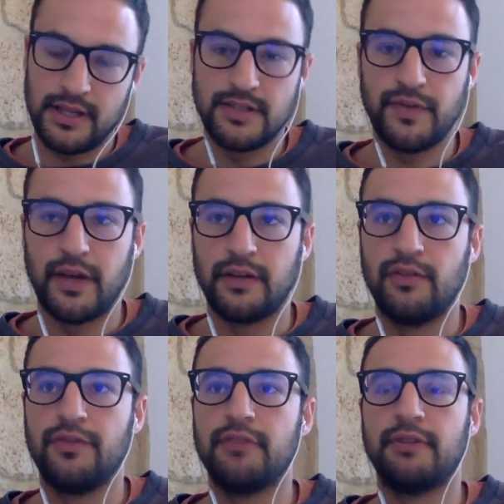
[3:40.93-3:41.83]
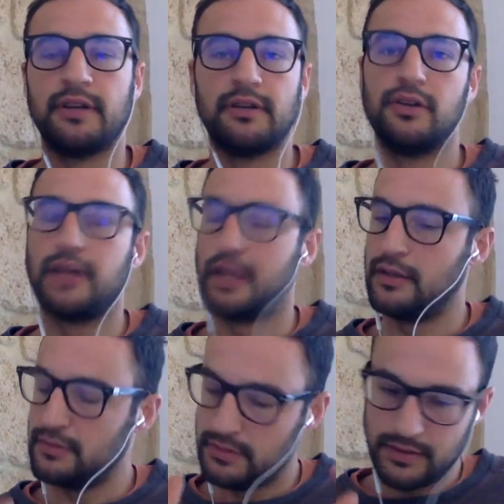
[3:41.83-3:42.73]
He's fine, no fever. Okay,
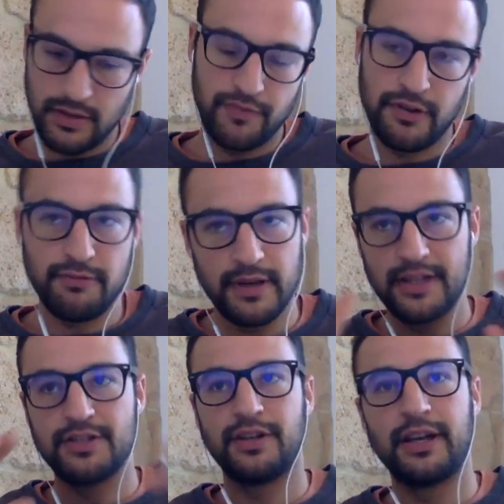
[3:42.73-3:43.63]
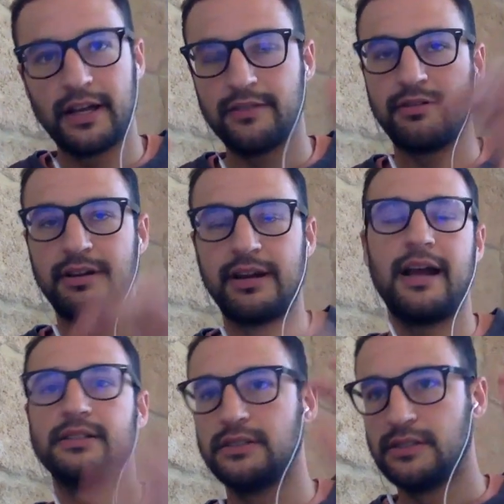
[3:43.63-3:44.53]
no fever. It's okay. Relax.